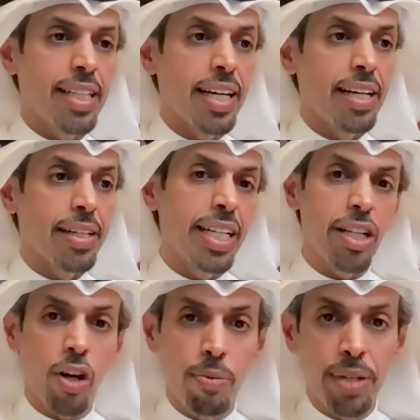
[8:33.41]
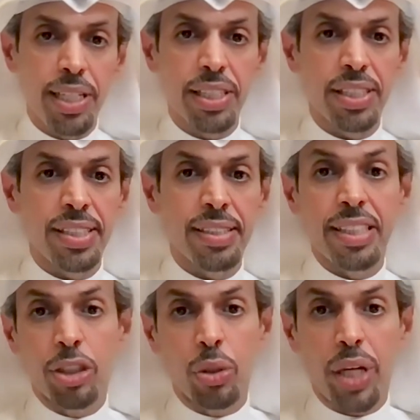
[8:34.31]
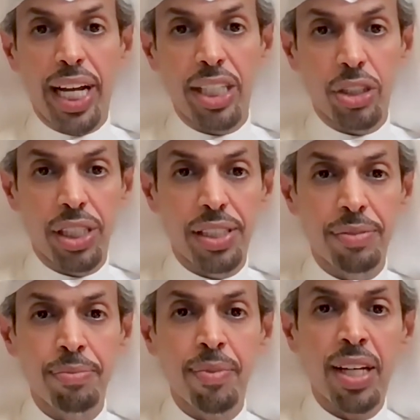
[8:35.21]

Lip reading: the e-commerce, education,